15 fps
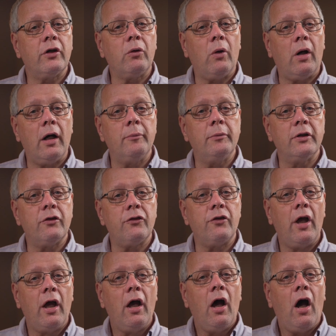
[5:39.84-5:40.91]
requirements
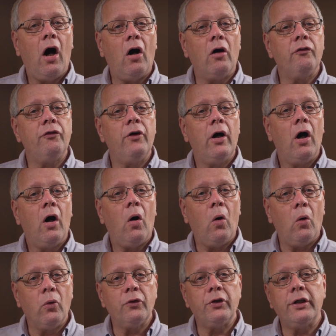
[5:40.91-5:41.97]
of
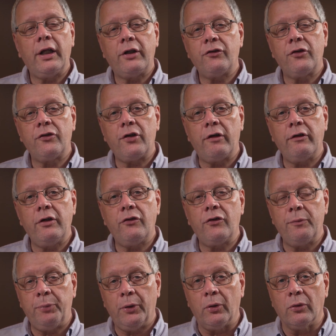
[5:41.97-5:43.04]
all the necessary
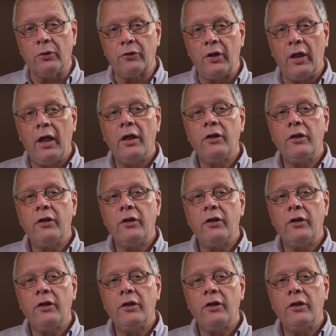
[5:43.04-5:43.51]
support